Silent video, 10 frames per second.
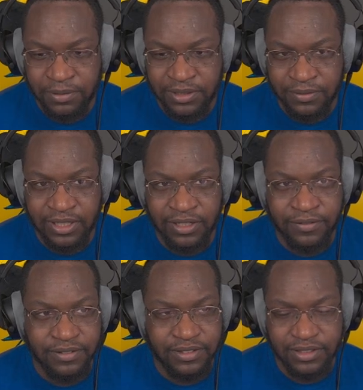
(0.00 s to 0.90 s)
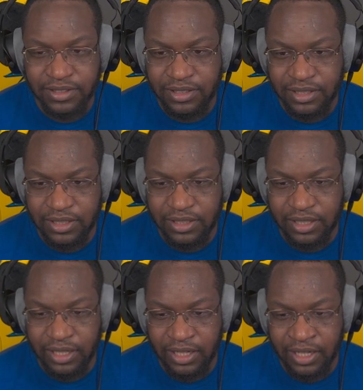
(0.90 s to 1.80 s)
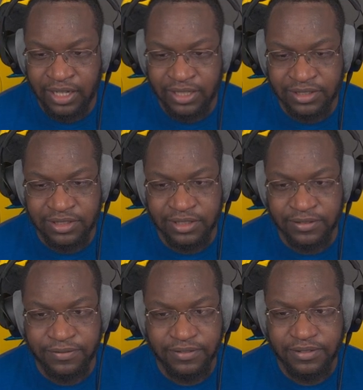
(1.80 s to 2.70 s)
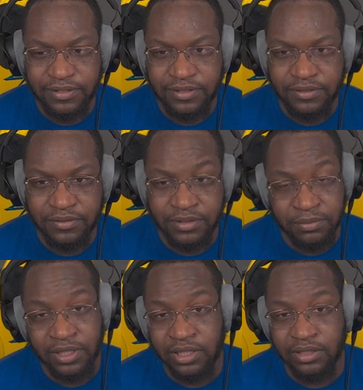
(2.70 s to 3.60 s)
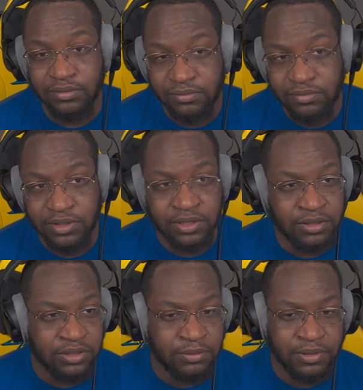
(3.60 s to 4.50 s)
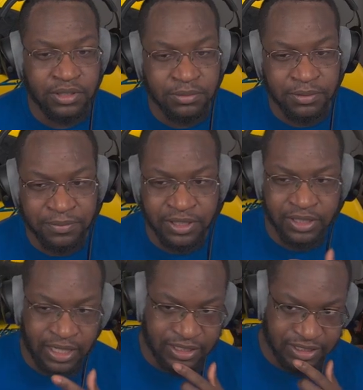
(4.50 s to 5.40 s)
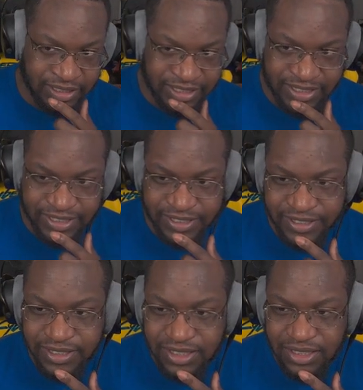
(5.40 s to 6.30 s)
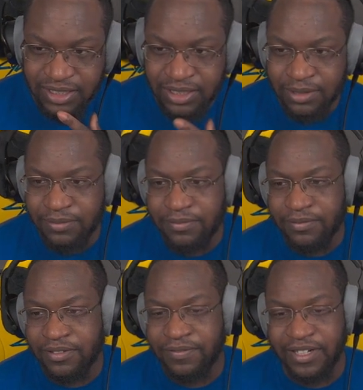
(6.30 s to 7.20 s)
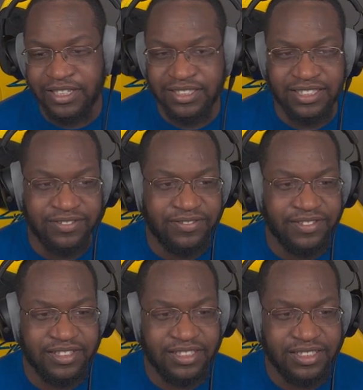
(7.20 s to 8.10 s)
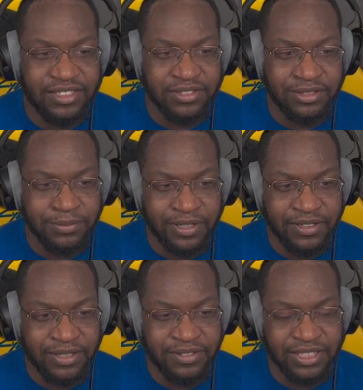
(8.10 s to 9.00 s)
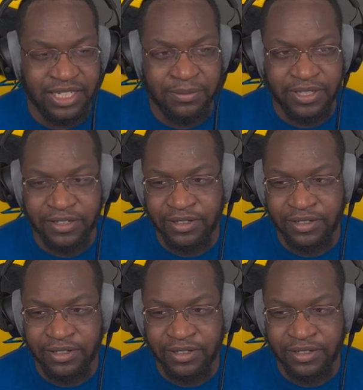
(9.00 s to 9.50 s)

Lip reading: +1 health, and it has tough. It's pretty good. Those are both pretty good actually. More fire stuff. Deal 2 fire damage to enemy